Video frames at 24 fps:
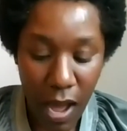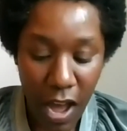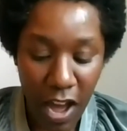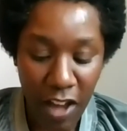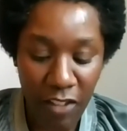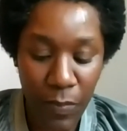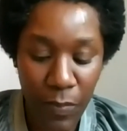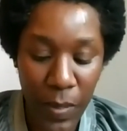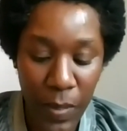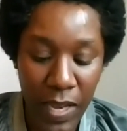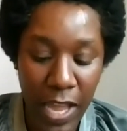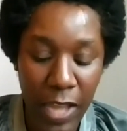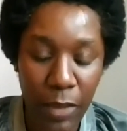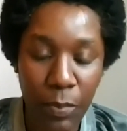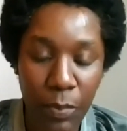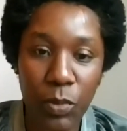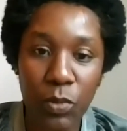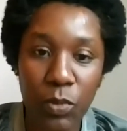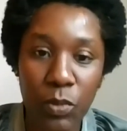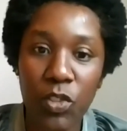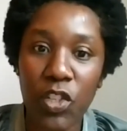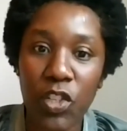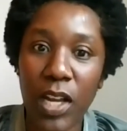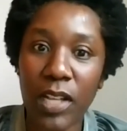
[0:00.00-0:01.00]
I've been
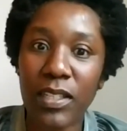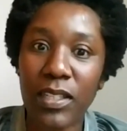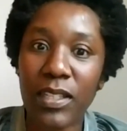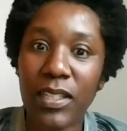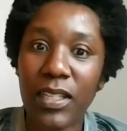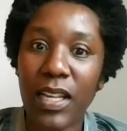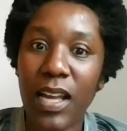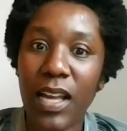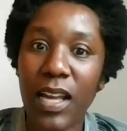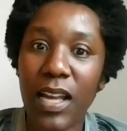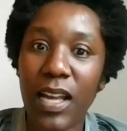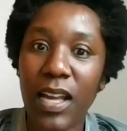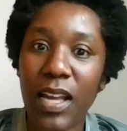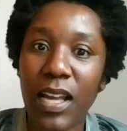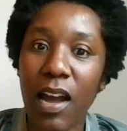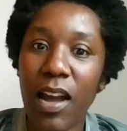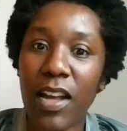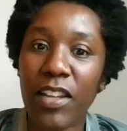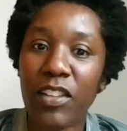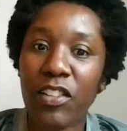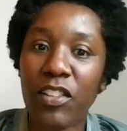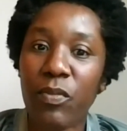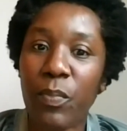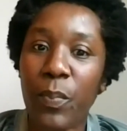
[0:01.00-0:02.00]
able just to
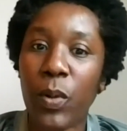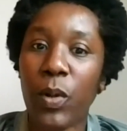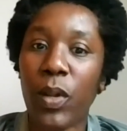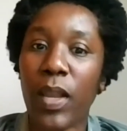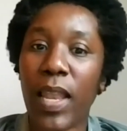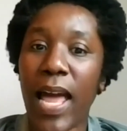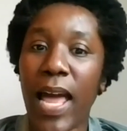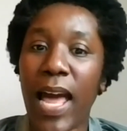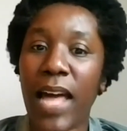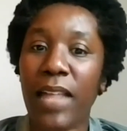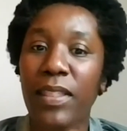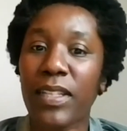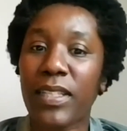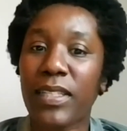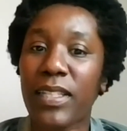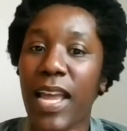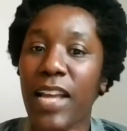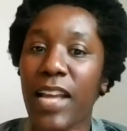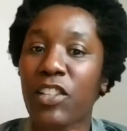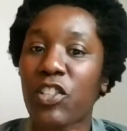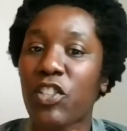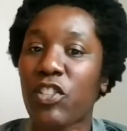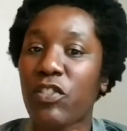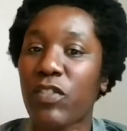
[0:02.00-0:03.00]
kind of pull out the
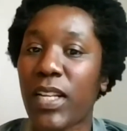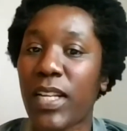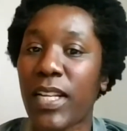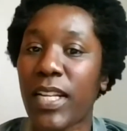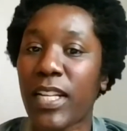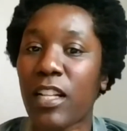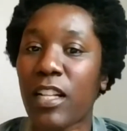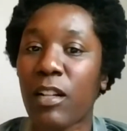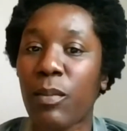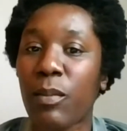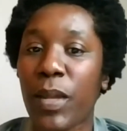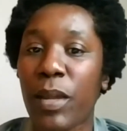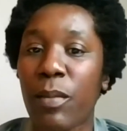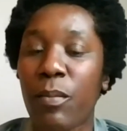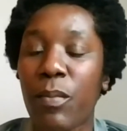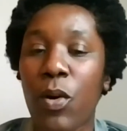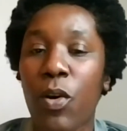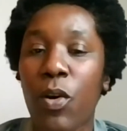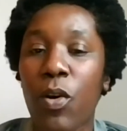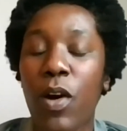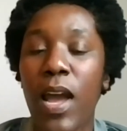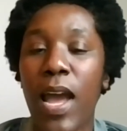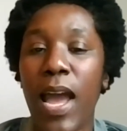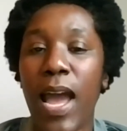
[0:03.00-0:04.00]
texture a little bit
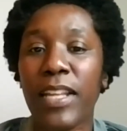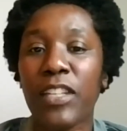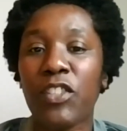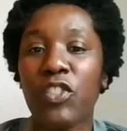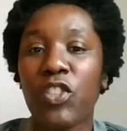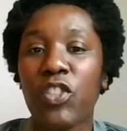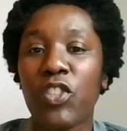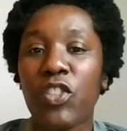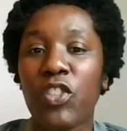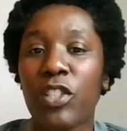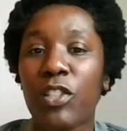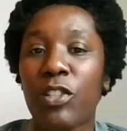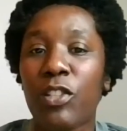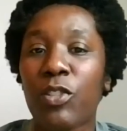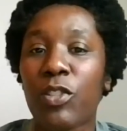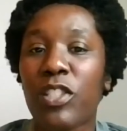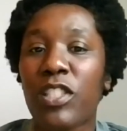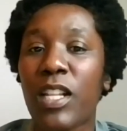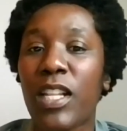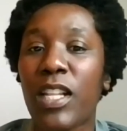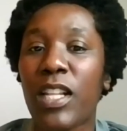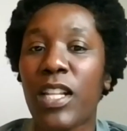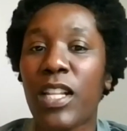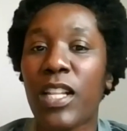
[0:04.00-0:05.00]
more, and it just
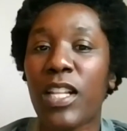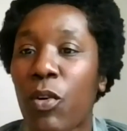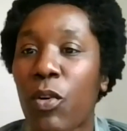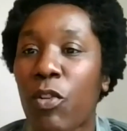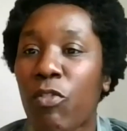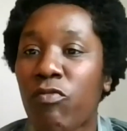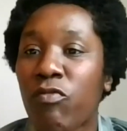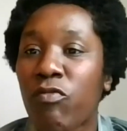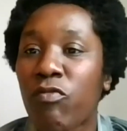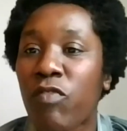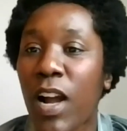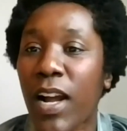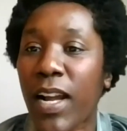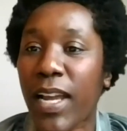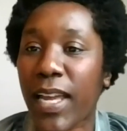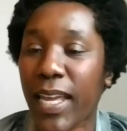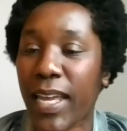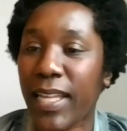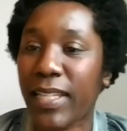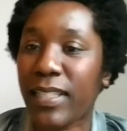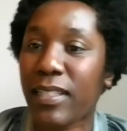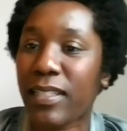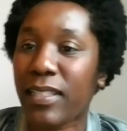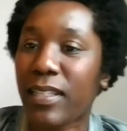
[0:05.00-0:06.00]
looks a little bit more
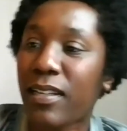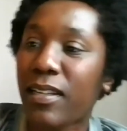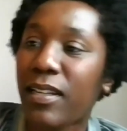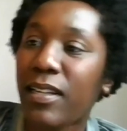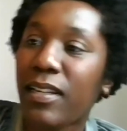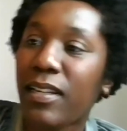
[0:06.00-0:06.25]
rugged.